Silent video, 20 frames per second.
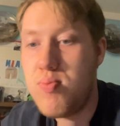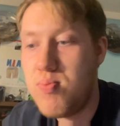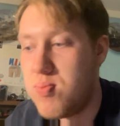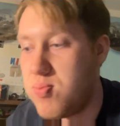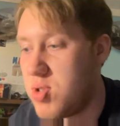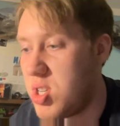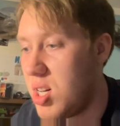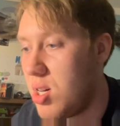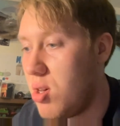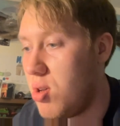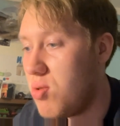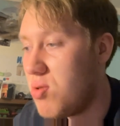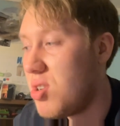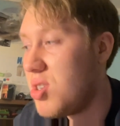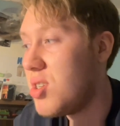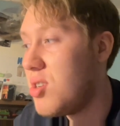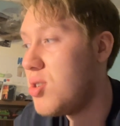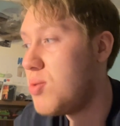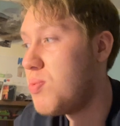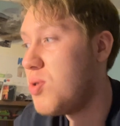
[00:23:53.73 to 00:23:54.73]
Taylor
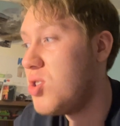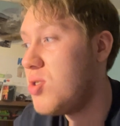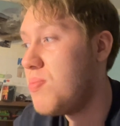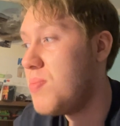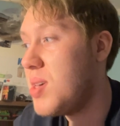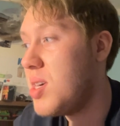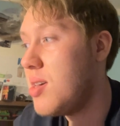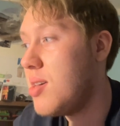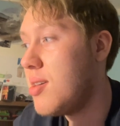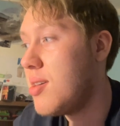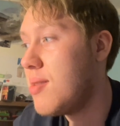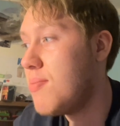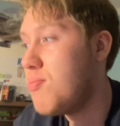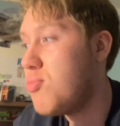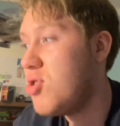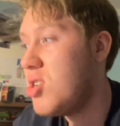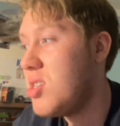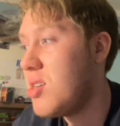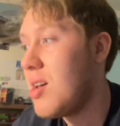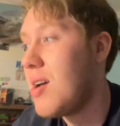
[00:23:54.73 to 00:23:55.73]
Gloss is supposed to be
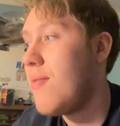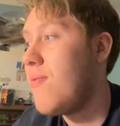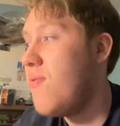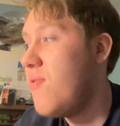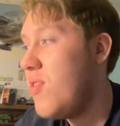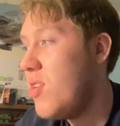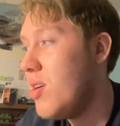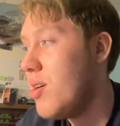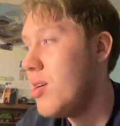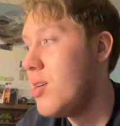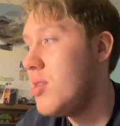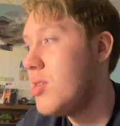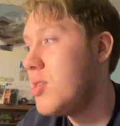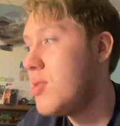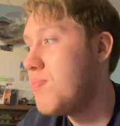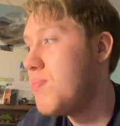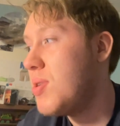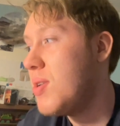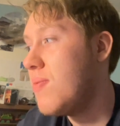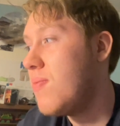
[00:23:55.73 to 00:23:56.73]
printed out
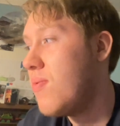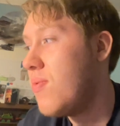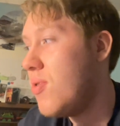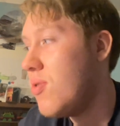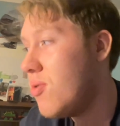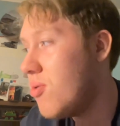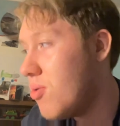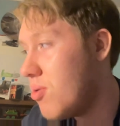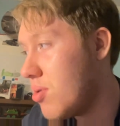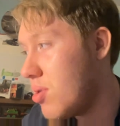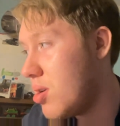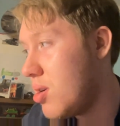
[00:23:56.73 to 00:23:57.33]
first before